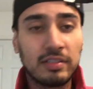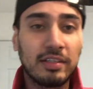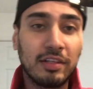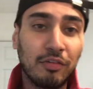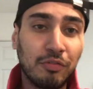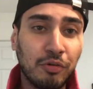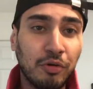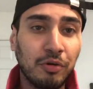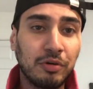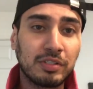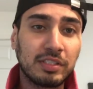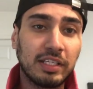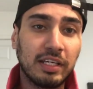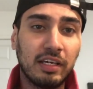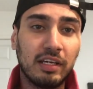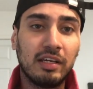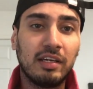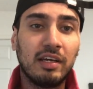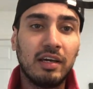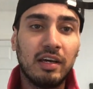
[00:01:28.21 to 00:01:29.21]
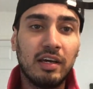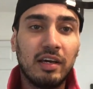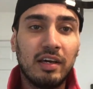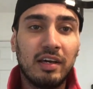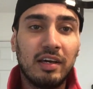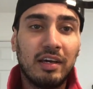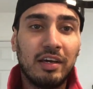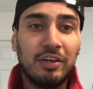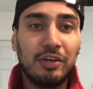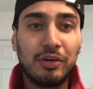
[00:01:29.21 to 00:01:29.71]
Now, of course, here
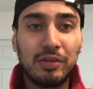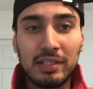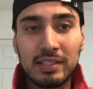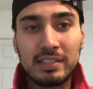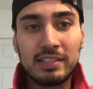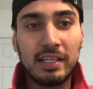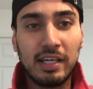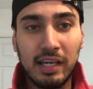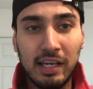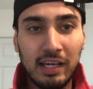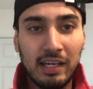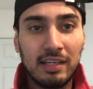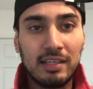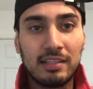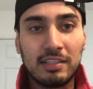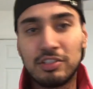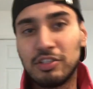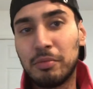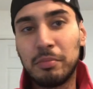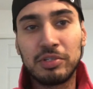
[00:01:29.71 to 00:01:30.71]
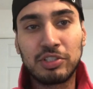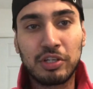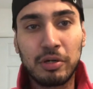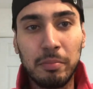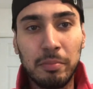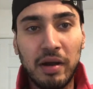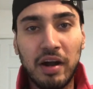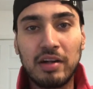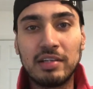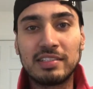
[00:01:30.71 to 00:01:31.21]
you're going to say there's not much
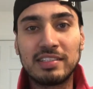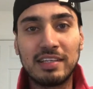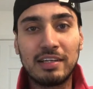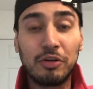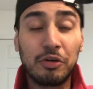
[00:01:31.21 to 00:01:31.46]
comparison.